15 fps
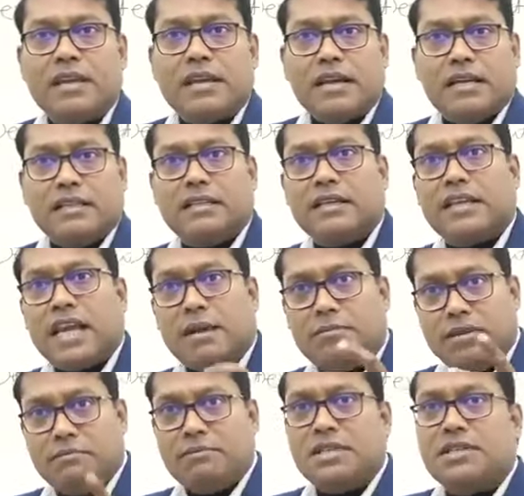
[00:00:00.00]
and the
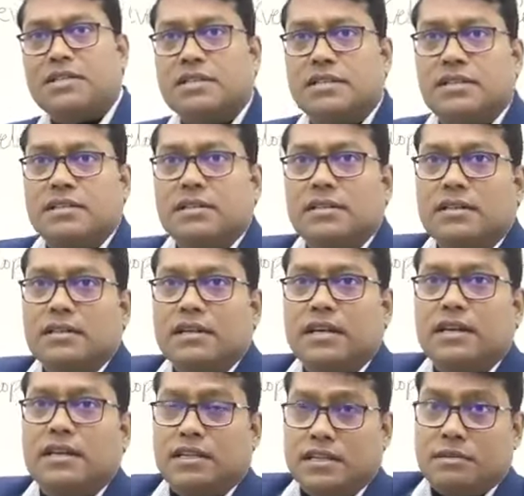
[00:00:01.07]
cabinet minister
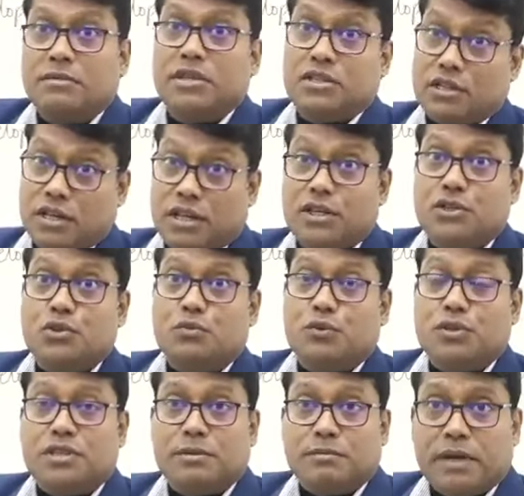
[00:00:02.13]
and other minister also
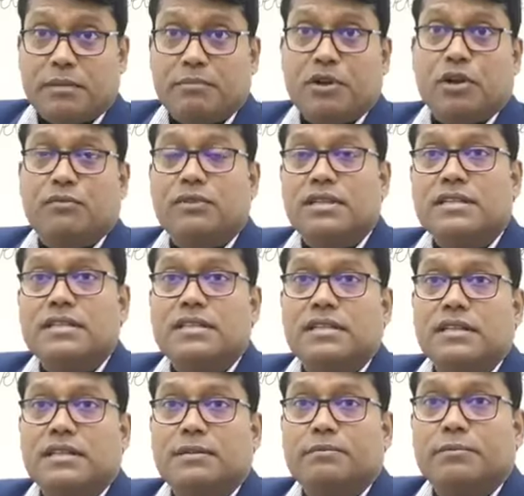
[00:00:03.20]
was the member of this
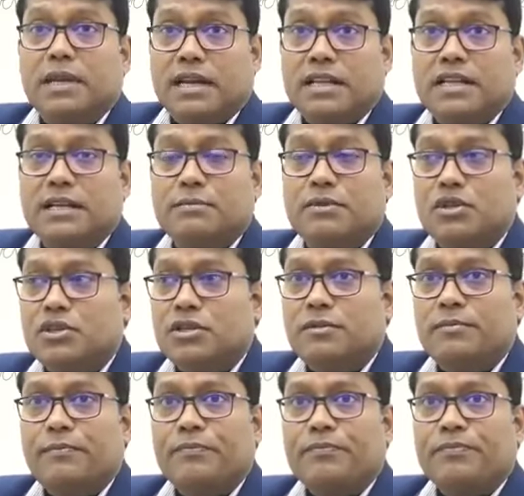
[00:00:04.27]
planning commission,
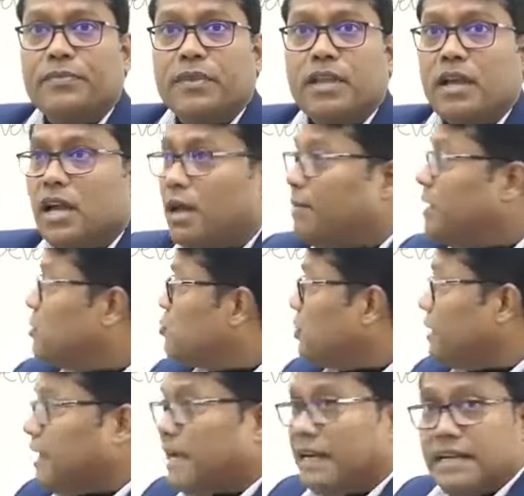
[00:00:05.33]

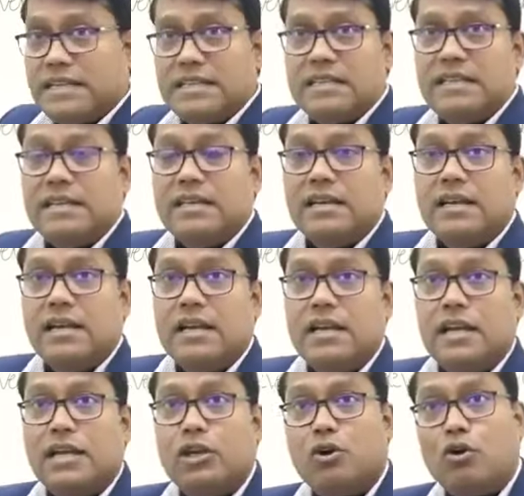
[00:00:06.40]
NDC,
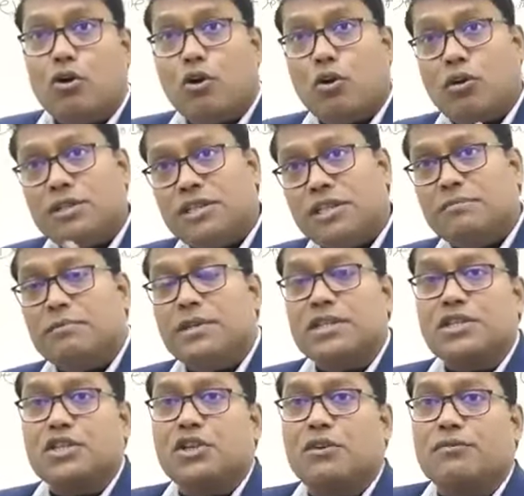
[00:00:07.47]
and all chief
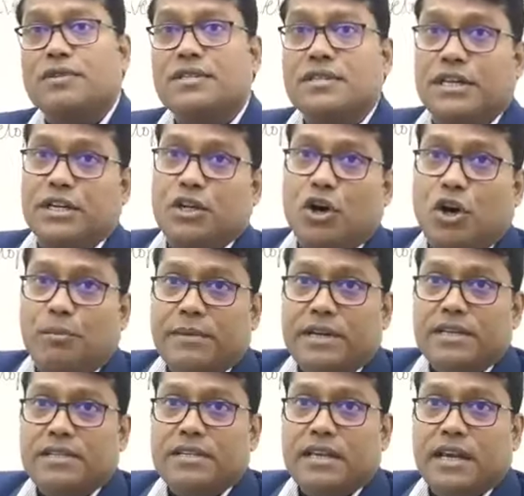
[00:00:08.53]
ministers of state
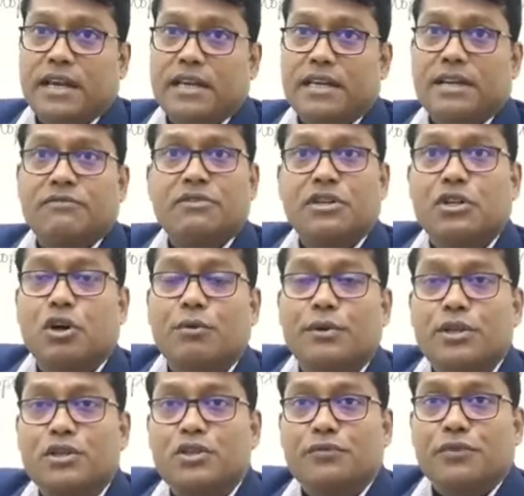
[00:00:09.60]
governments and lieutenant
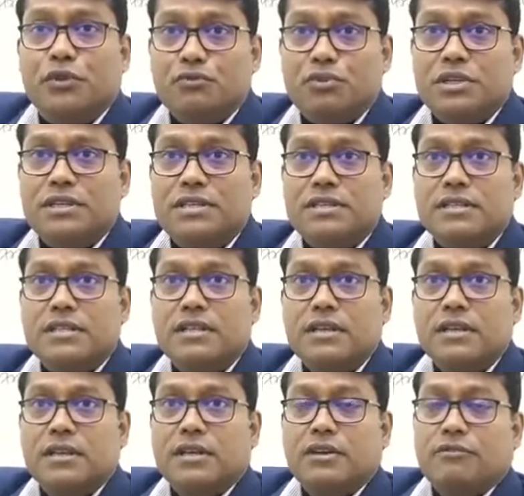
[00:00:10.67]
governors of UTs
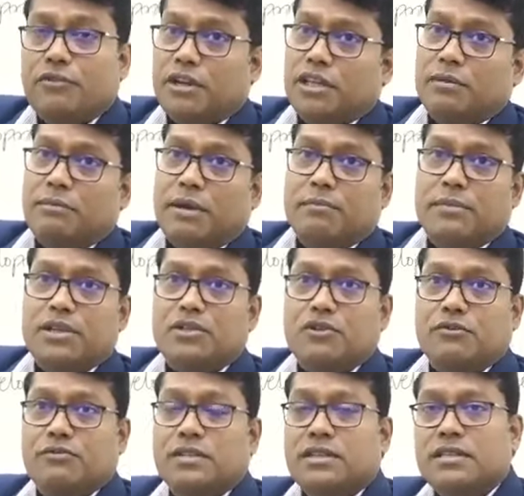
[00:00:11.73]
were the members
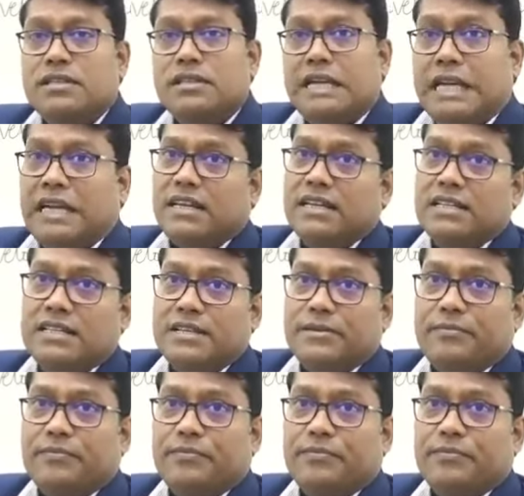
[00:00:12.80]
of this NDC.